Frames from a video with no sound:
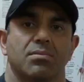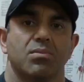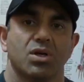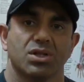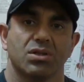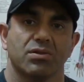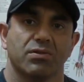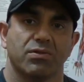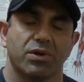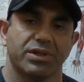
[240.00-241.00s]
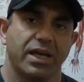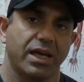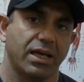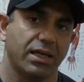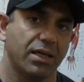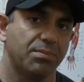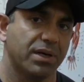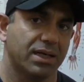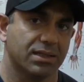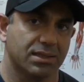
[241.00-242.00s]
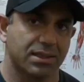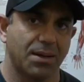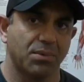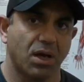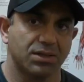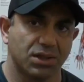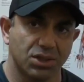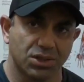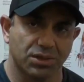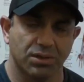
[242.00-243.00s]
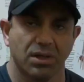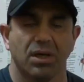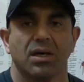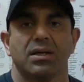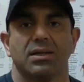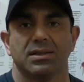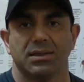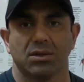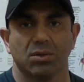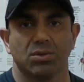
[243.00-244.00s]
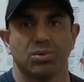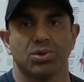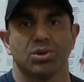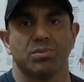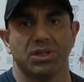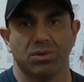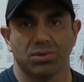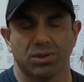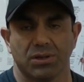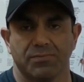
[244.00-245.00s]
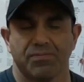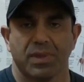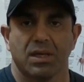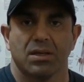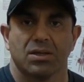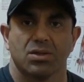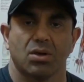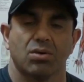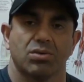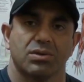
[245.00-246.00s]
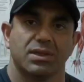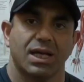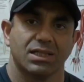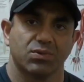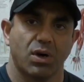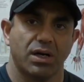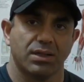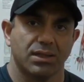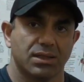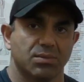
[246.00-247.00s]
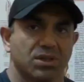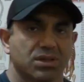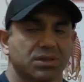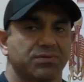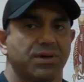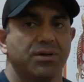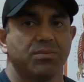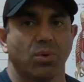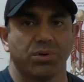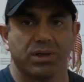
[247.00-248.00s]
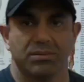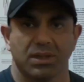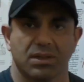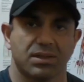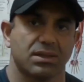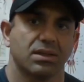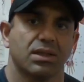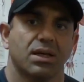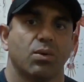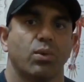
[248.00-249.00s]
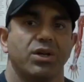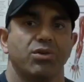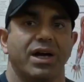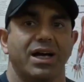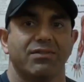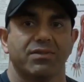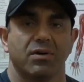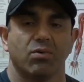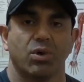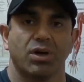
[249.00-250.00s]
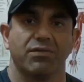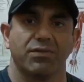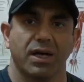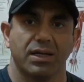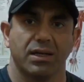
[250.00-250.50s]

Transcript: muscle for the hip stabilization is the gluteus medius. So that's why this muscle is very important, because when you have one of